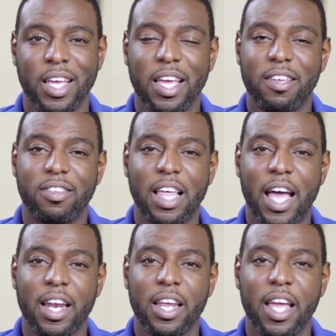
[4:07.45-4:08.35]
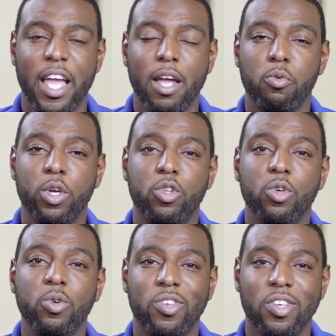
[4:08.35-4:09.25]
is that it
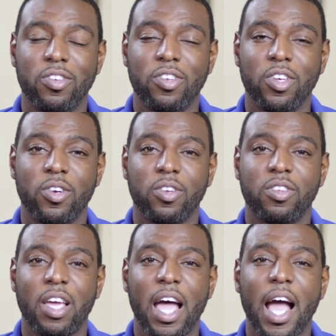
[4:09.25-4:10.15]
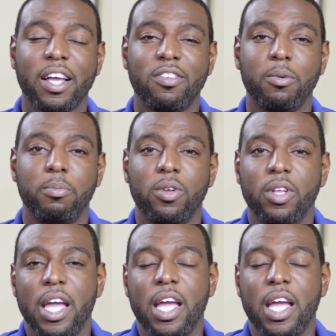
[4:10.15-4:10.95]
reduces your taxable